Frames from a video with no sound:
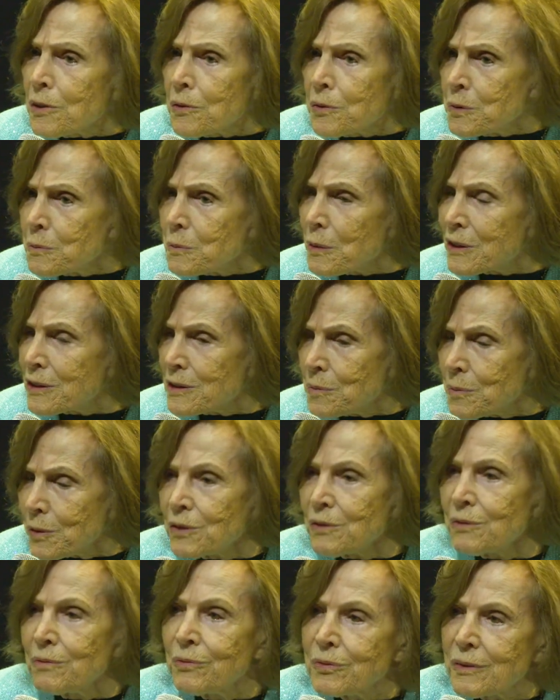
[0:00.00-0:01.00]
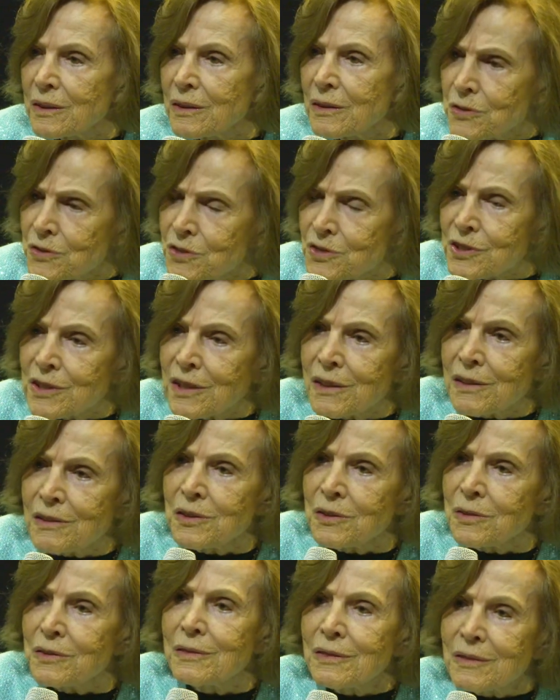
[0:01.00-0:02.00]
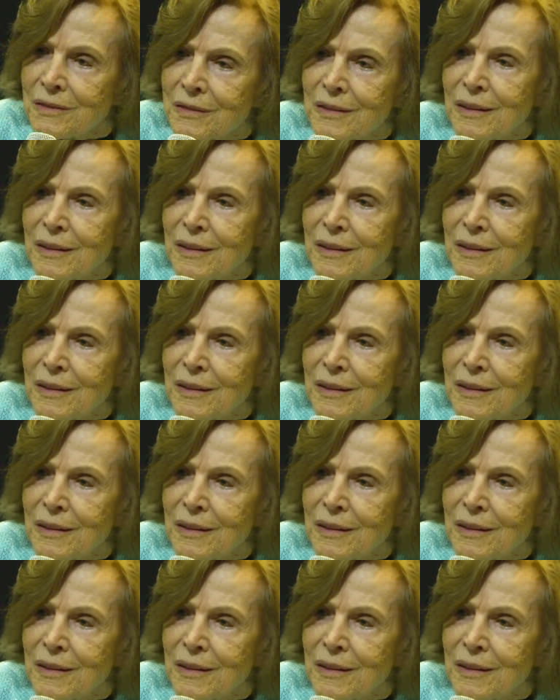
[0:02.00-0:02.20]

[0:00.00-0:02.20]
everybody, but I'd say that